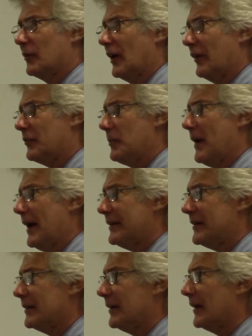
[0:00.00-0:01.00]
after
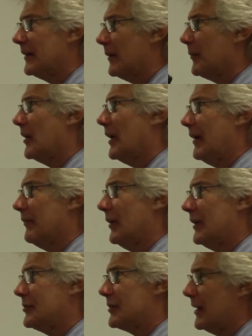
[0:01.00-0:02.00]
Matt, then we're going to have
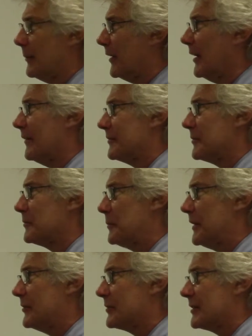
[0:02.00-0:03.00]
lunch, and then we're going to have some
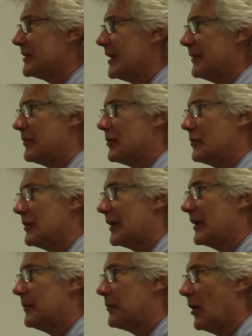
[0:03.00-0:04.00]
speakers this afternoon
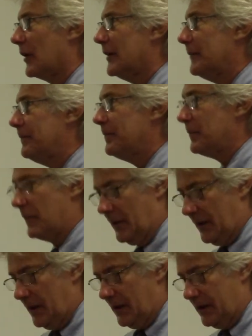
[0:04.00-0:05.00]
to keep talking
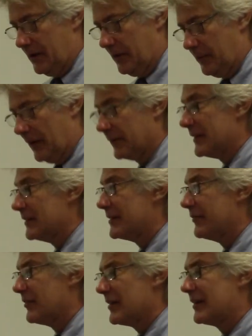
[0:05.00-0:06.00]
about these
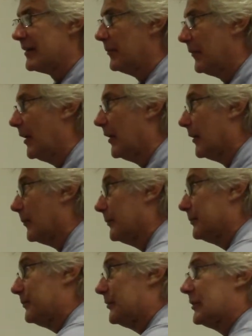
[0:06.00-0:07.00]
different
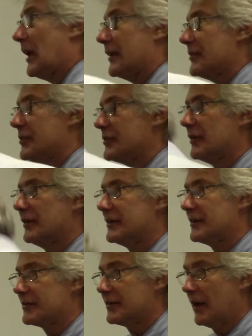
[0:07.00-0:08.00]
challenges and
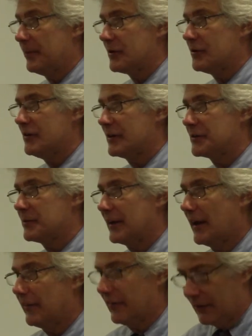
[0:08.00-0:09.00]
these different opportunities we
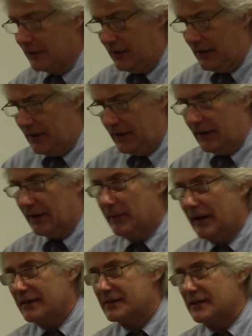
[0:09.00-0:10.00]
have here. And
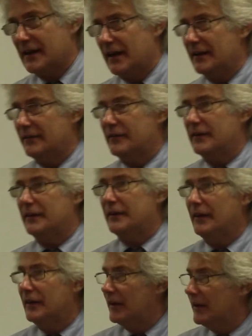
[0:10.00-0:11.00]
Matt is the head of the
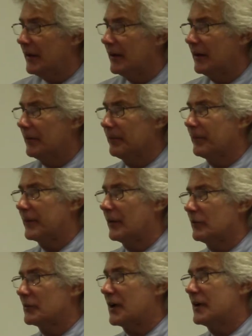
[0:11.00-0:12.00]

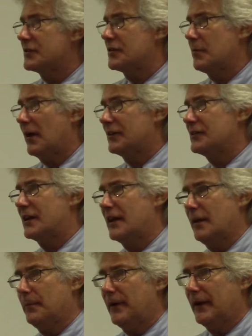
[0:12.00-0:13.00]
Wisconsin Democracy
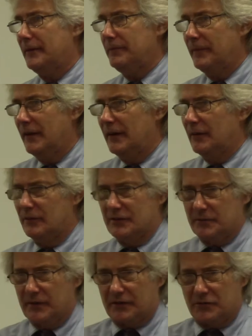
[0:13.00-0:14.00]
Campaign. What
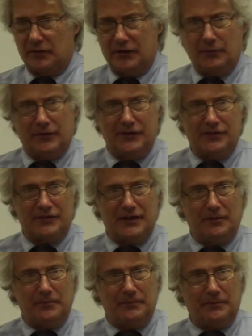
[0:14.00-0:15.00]
is it, about 21 years
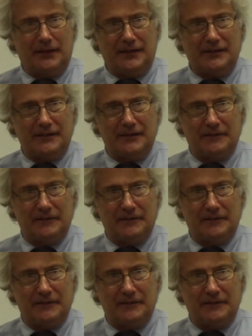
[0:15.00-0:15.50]
now, Matt?